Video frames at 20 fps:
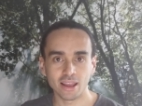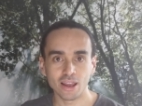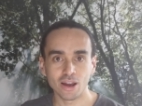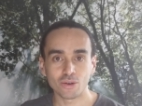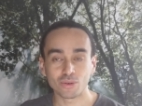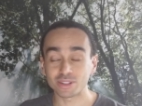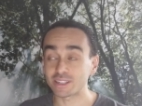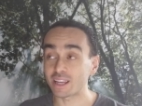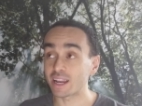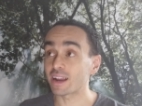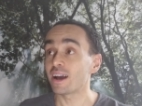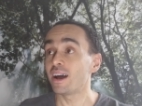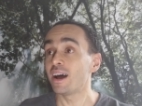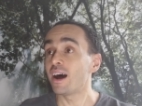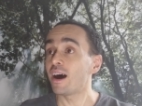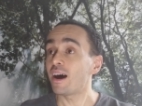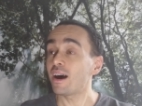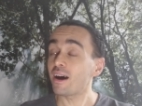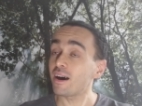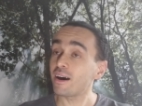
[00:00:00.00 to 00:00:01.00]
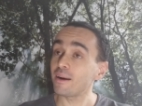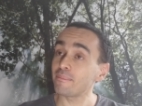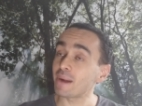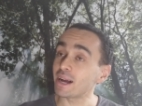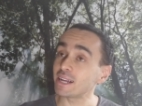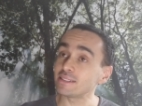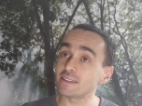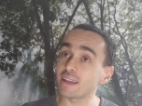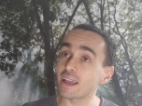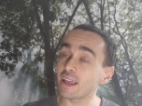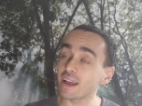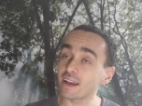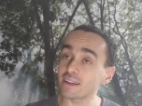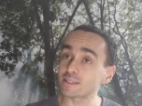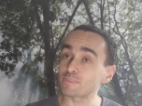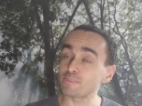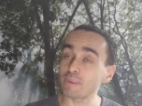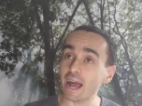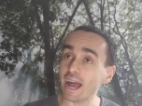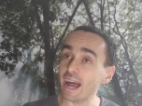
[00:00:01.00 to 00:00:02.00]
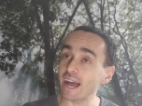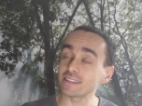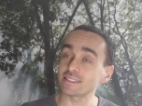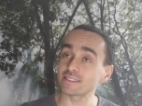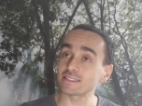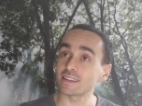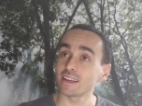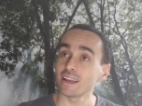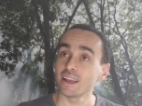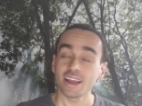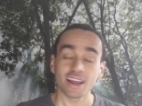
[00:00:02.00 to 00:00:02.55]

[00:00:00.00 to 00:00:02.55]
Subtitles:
where it's like, oh, my day has passed